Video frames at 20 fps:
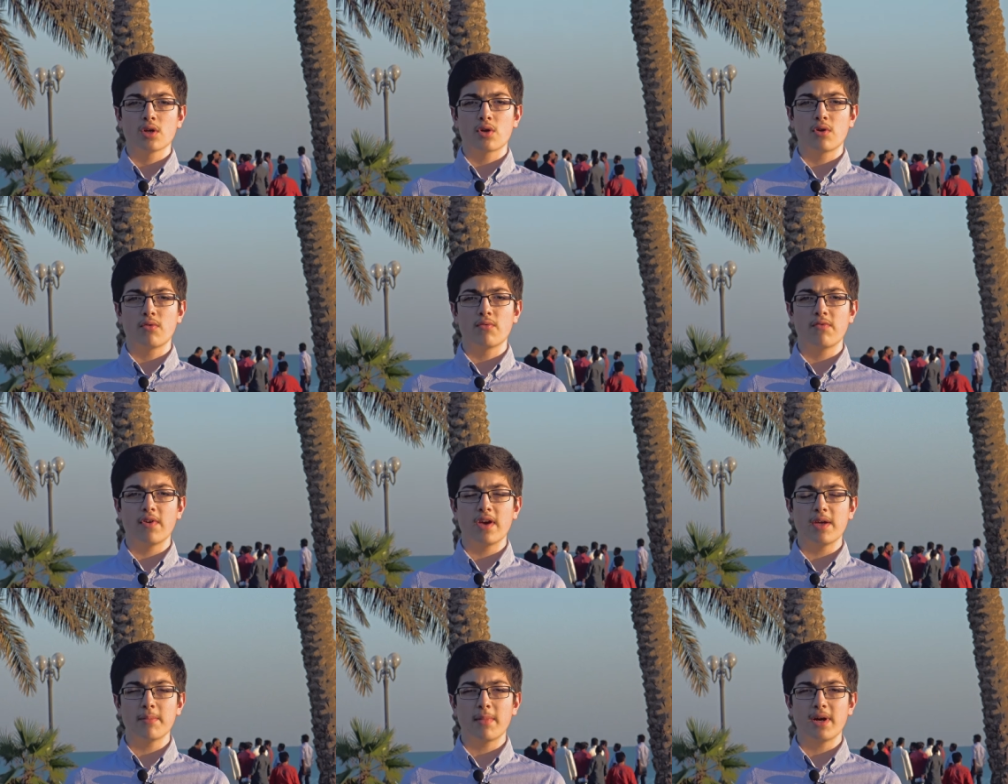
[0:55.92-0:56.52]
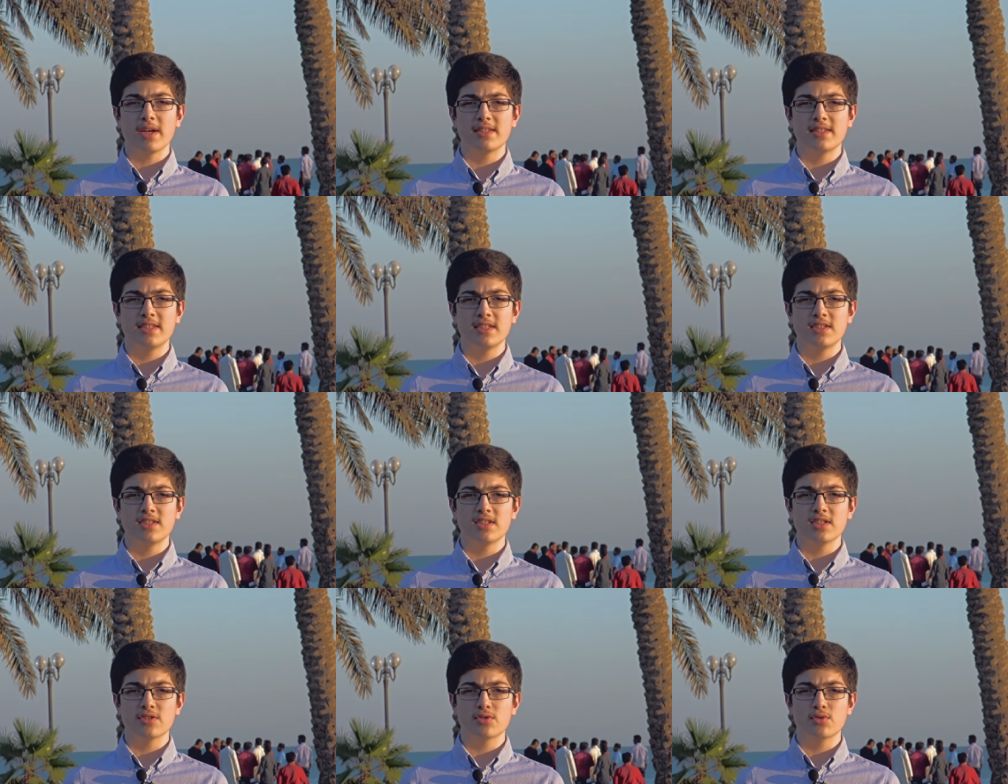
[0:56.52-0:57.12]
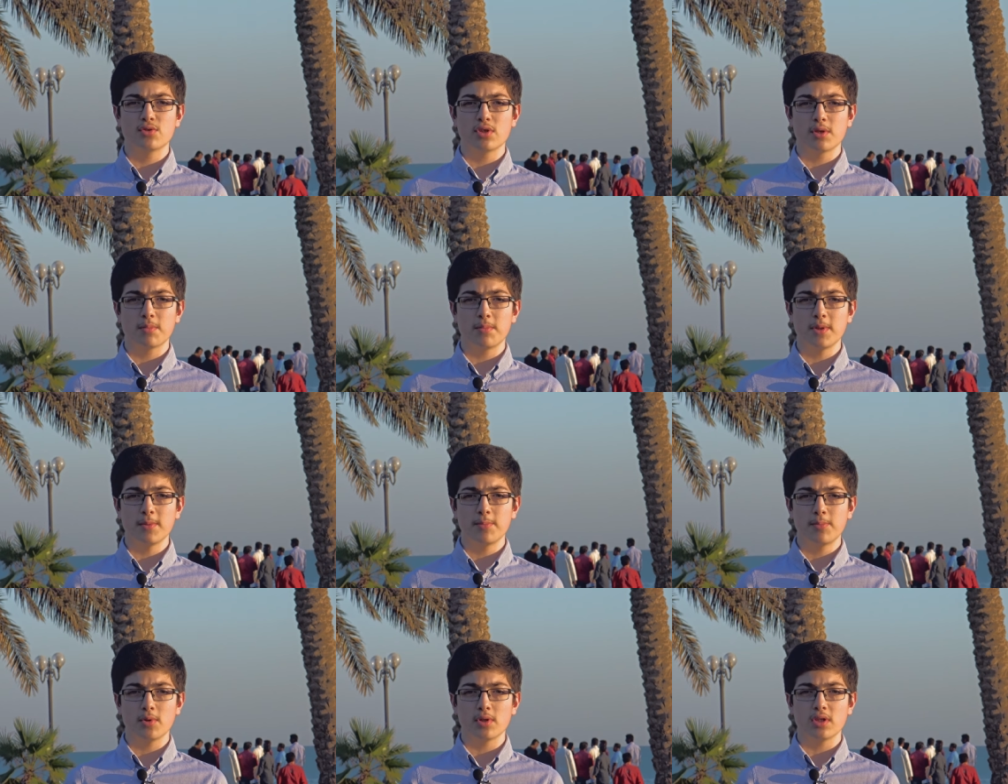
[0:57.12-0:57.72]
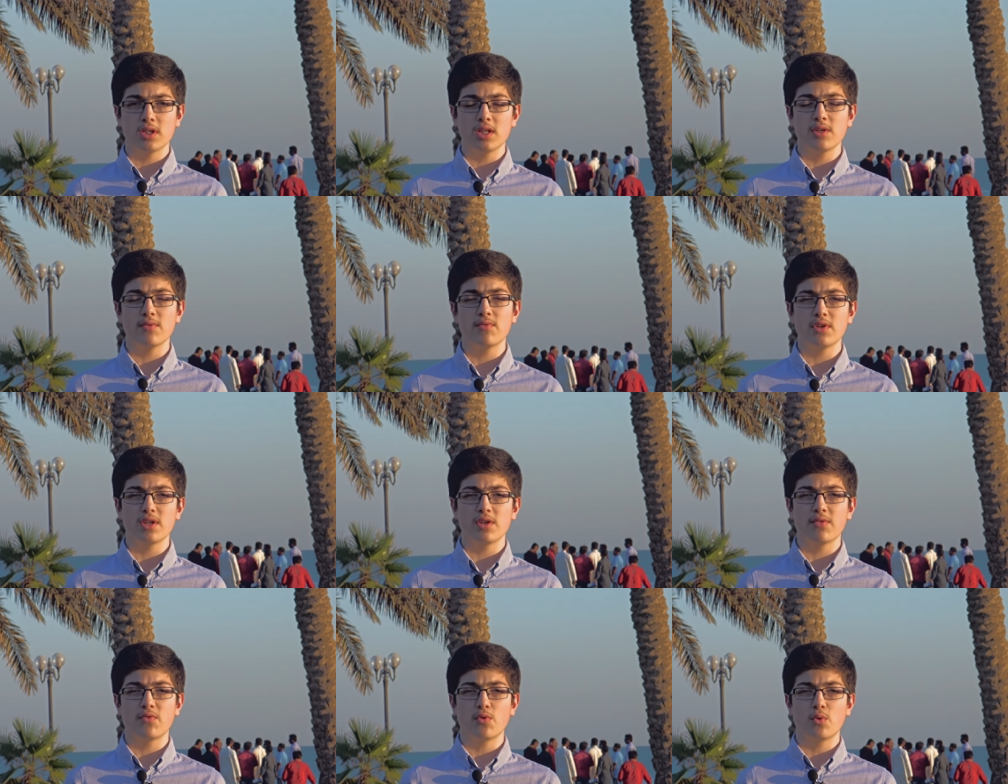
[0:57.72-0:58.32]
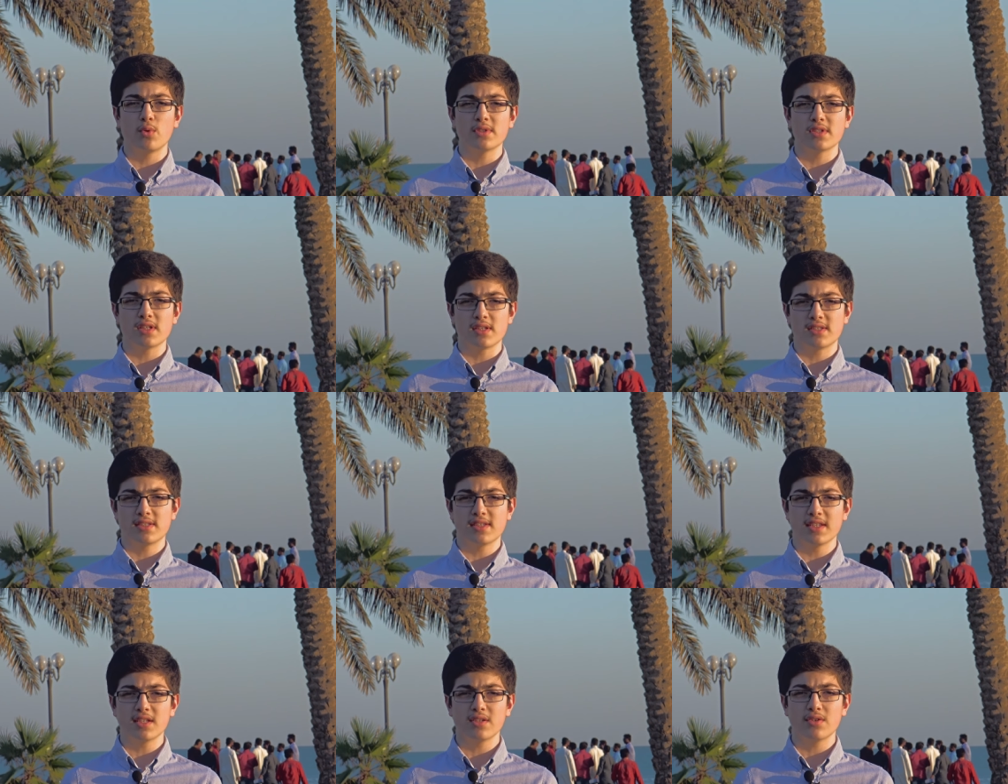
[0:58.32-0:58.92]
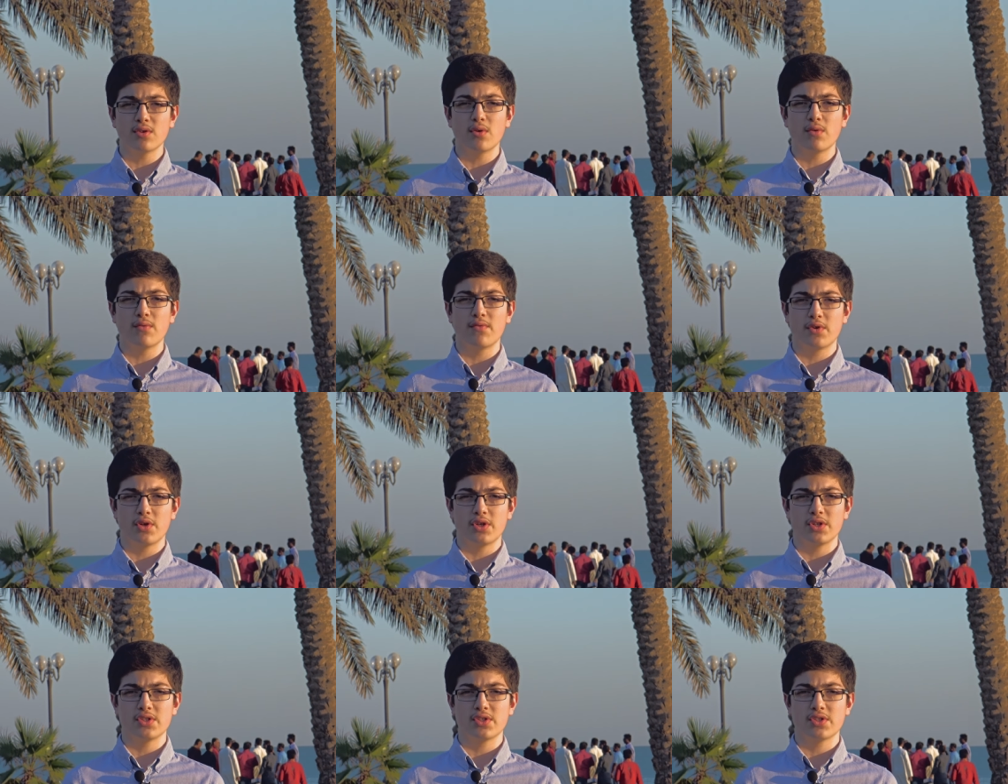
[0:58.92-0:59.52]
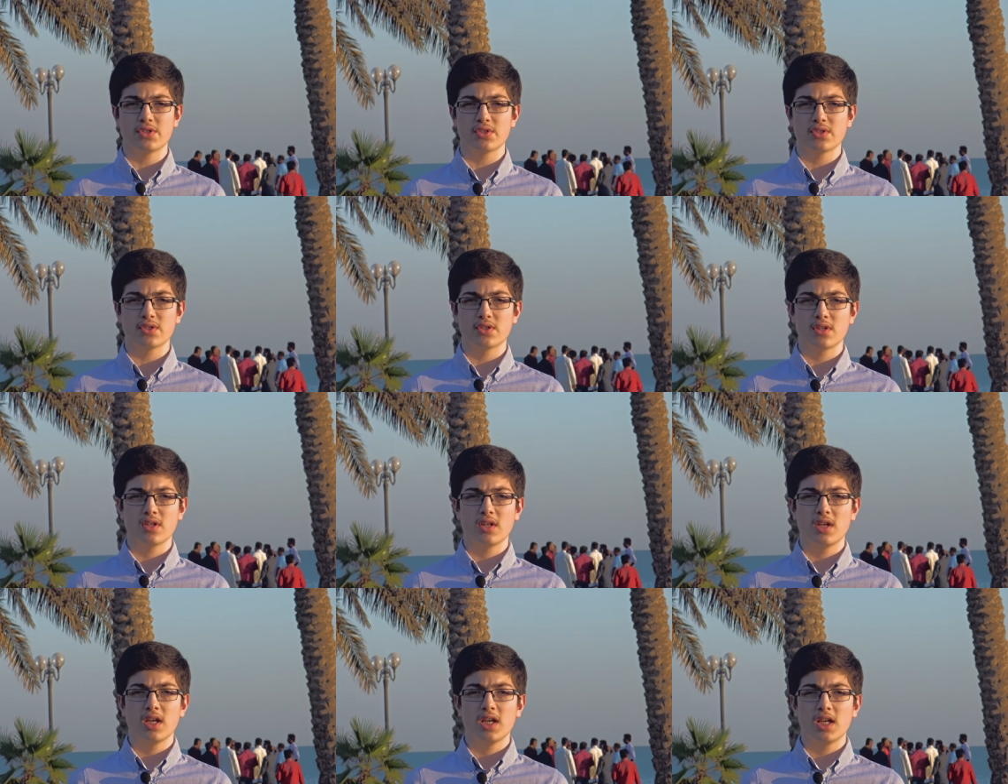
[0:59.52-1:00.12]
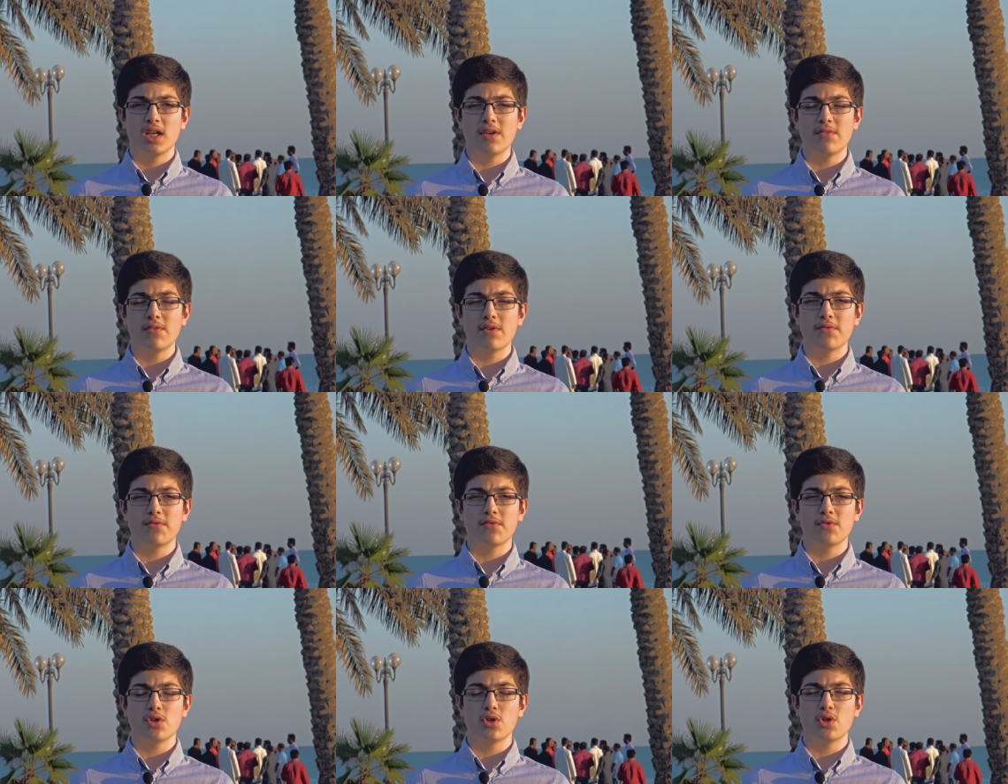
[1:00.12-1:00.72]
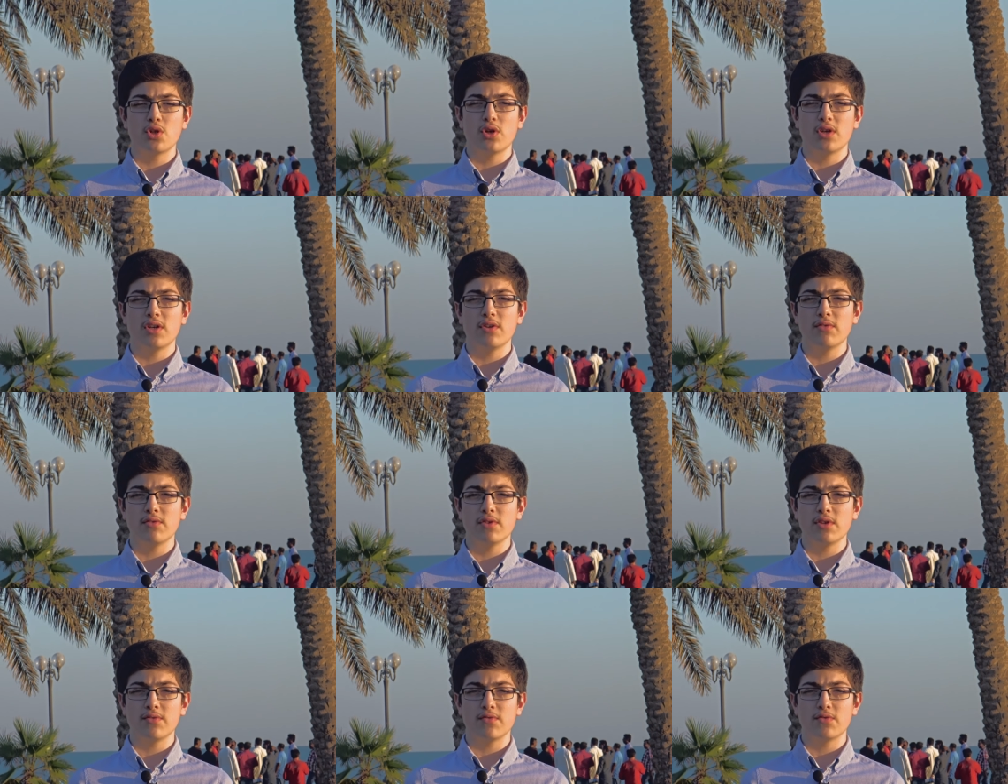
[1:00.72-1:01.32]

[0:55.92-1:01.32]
Convey my teachings to the people, even if it was a single verse. Even if you even